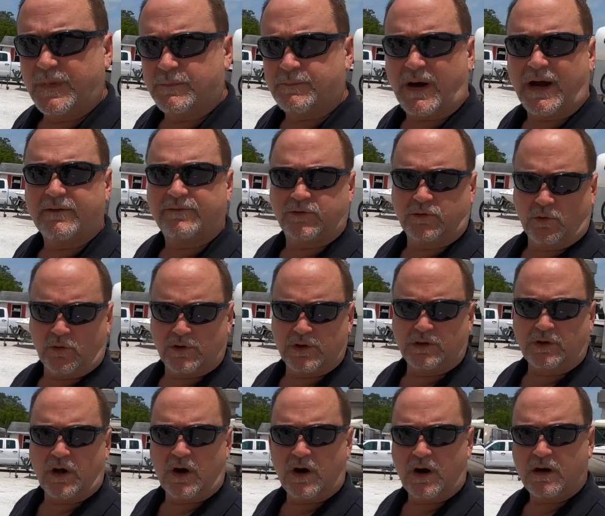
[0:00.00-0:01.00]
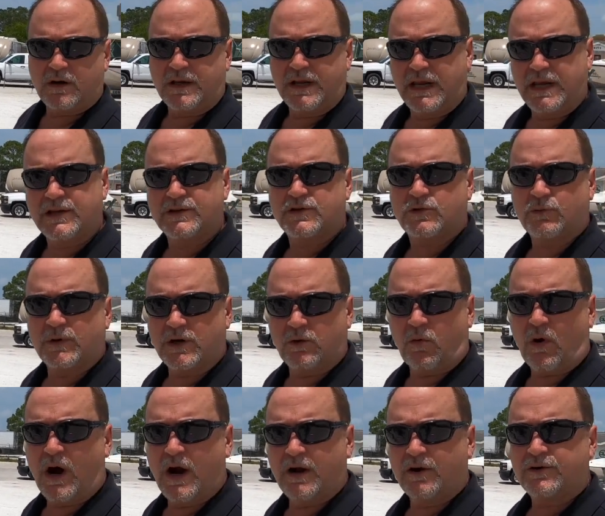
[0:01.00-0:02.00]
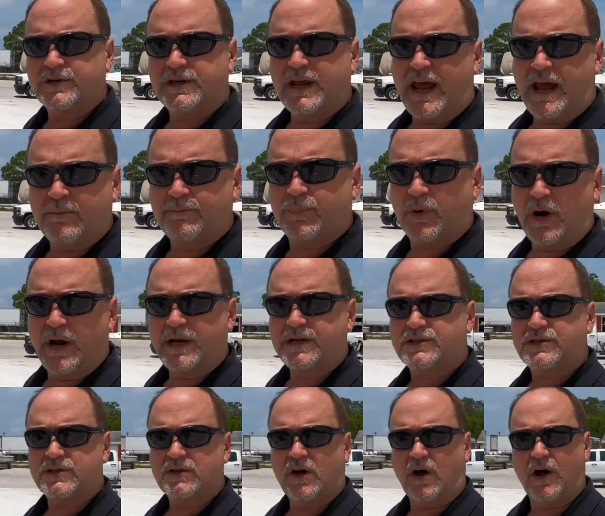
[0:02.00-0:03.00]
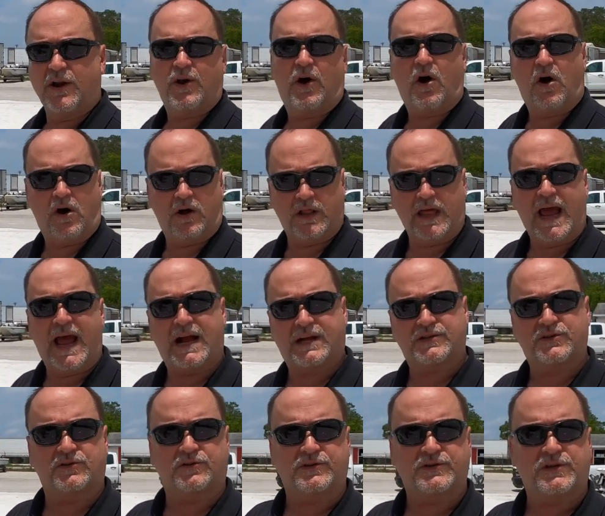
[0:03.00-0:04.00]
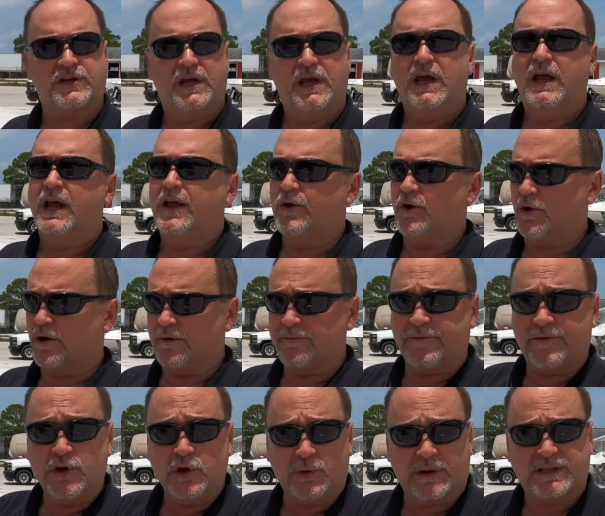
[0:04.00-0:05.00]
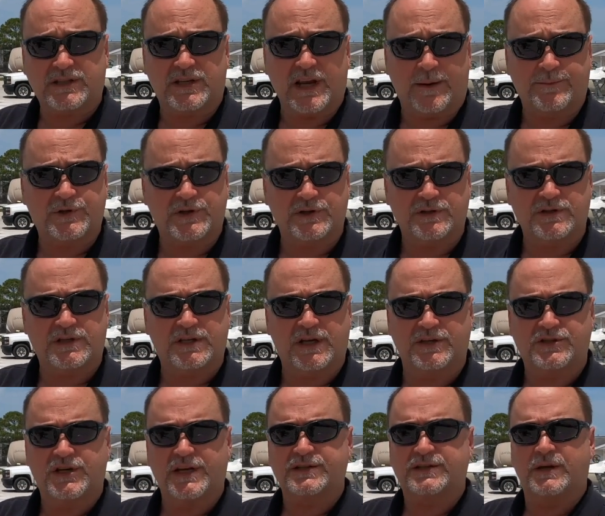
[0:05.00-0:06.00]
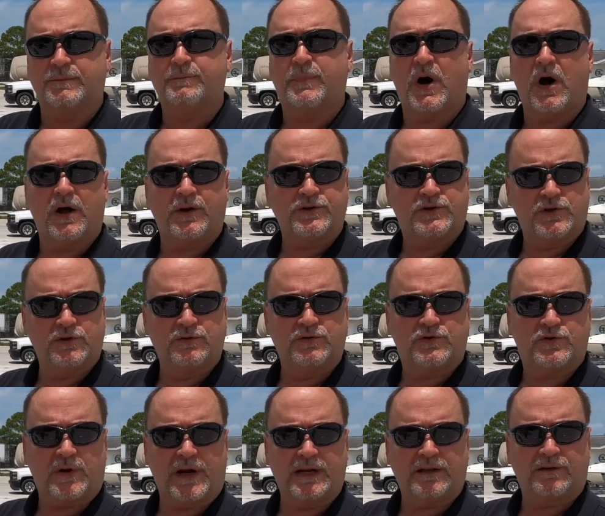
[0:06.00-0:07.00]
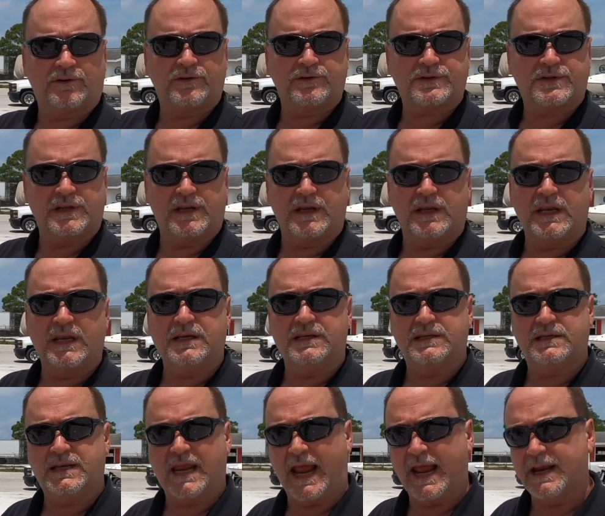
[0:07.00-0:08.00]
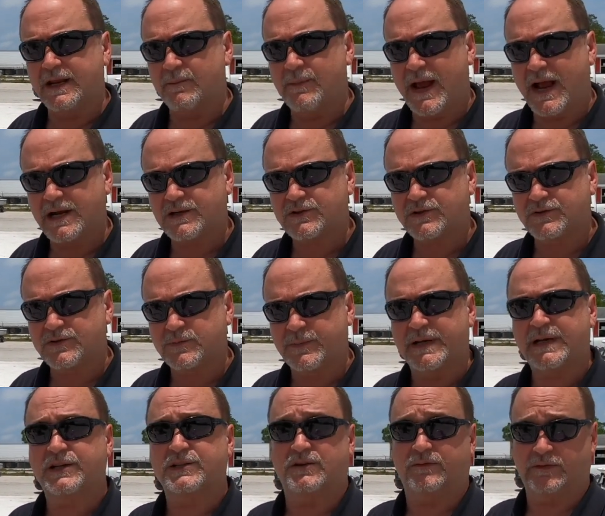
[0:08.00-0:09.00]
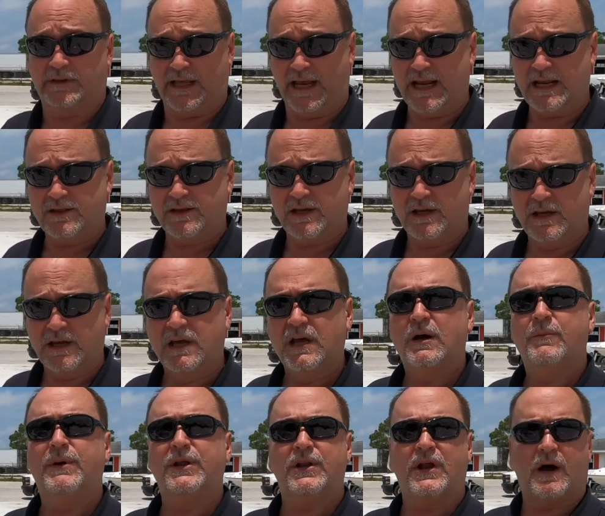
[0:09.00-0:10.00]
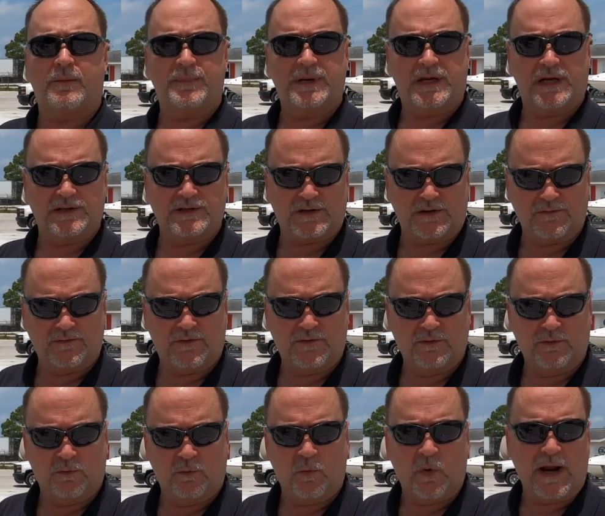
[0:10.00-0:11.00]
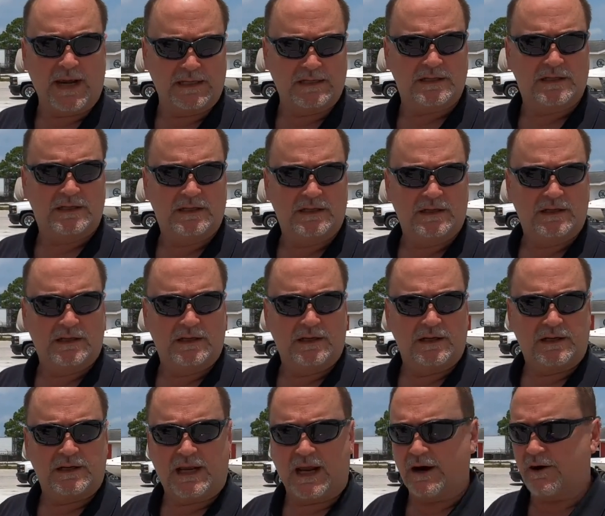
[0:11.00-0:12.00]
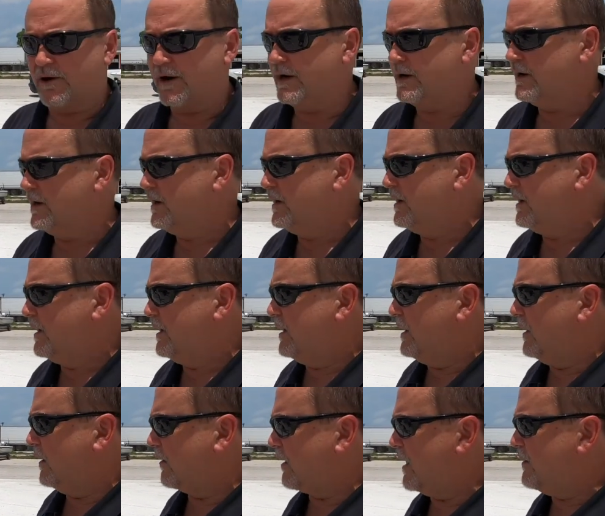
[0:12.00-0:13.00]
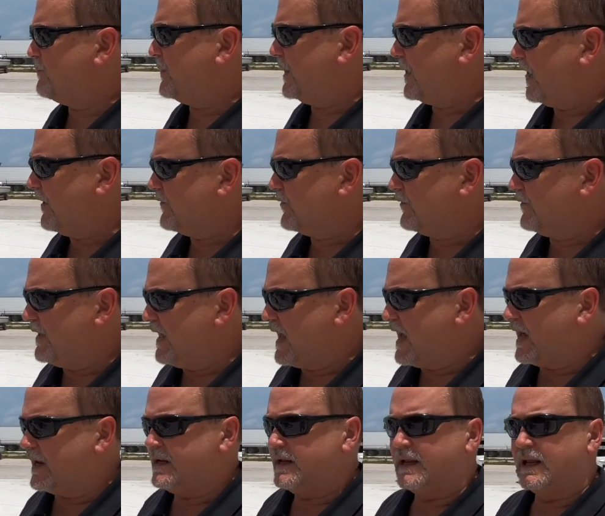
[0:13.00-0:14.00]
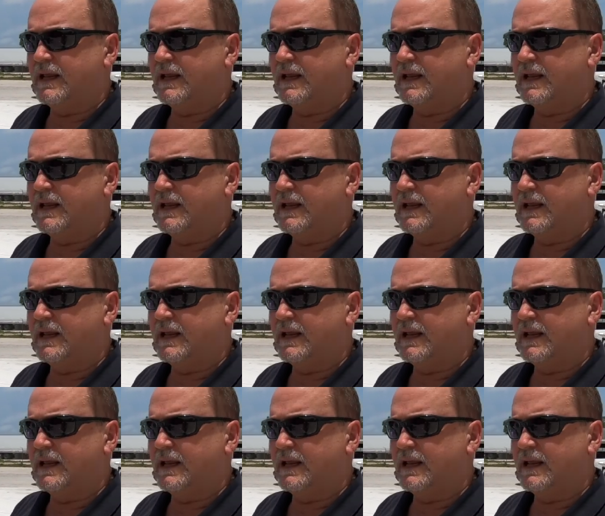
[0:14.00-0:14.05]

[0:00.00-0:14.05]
by Florida law is required to have brakes on all axles. There are a few exceptions, such as some pontoon trailers that need tandem axles because of length, but not because of weight carrying. All right, but other than that,